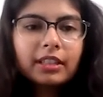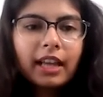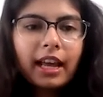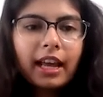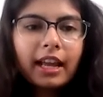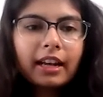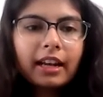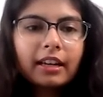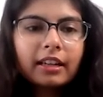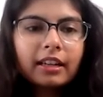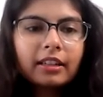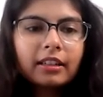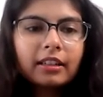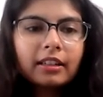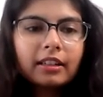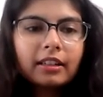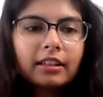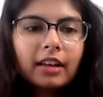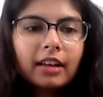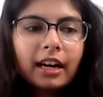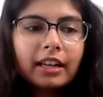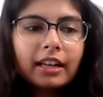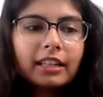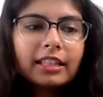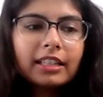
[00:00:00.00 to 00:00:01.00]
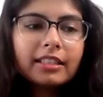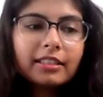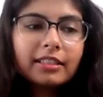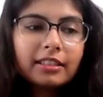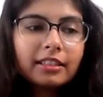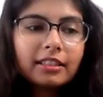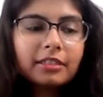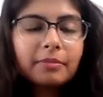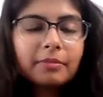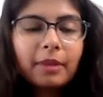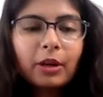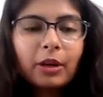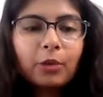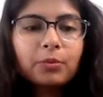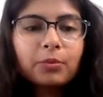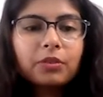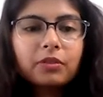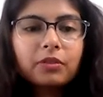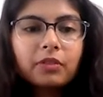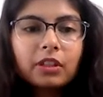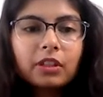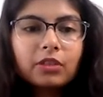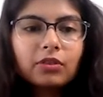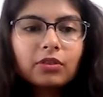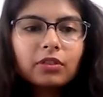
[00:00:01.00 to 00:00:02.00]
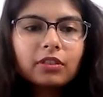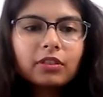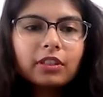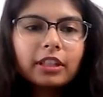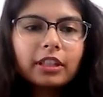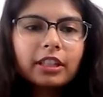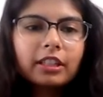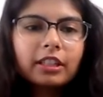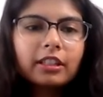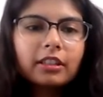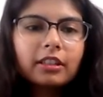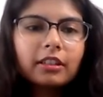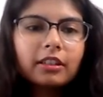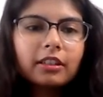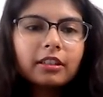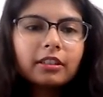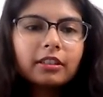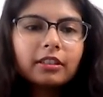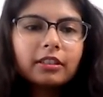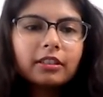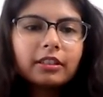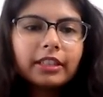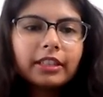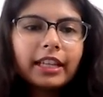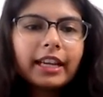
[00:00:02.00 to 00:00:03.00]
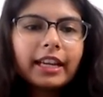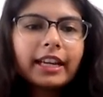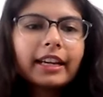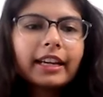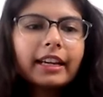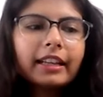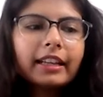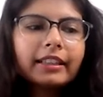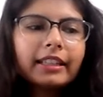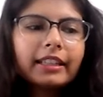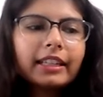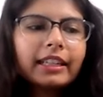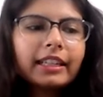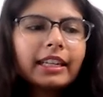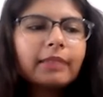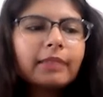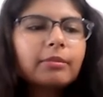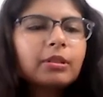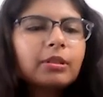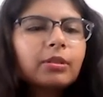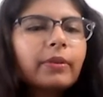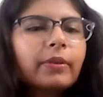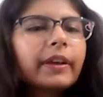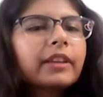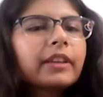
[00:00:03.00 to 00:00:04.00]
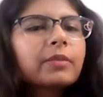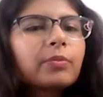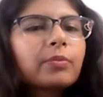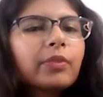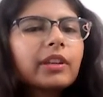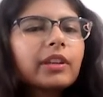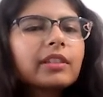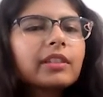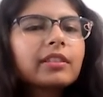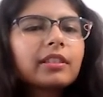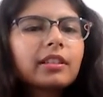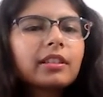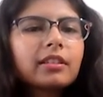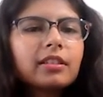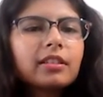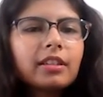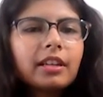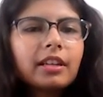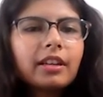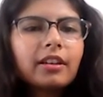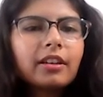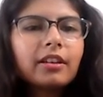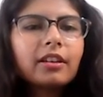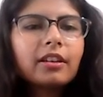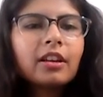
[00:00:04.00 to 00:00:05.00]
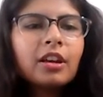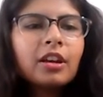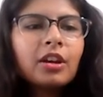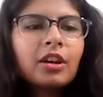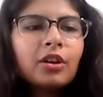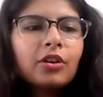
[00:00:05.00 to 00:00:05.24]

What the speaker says: And at least this is my observation that they are able to express it in